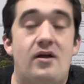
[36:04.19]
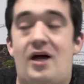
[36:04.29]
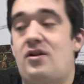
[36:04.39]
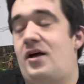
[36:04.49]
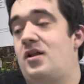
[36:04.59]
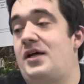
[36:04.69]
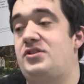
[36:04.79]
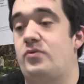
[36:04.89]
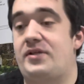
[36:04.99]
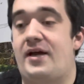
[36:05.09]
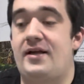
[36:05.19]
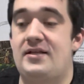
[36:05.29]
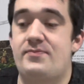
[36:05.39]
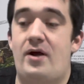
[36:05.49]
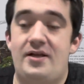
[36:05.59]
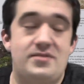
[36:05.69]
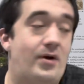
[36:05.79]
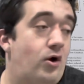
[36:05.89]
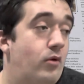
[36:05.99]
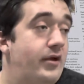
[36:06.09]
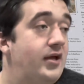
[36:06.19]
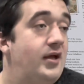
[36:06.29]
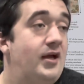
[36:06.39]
I like doing that. It's my hobby.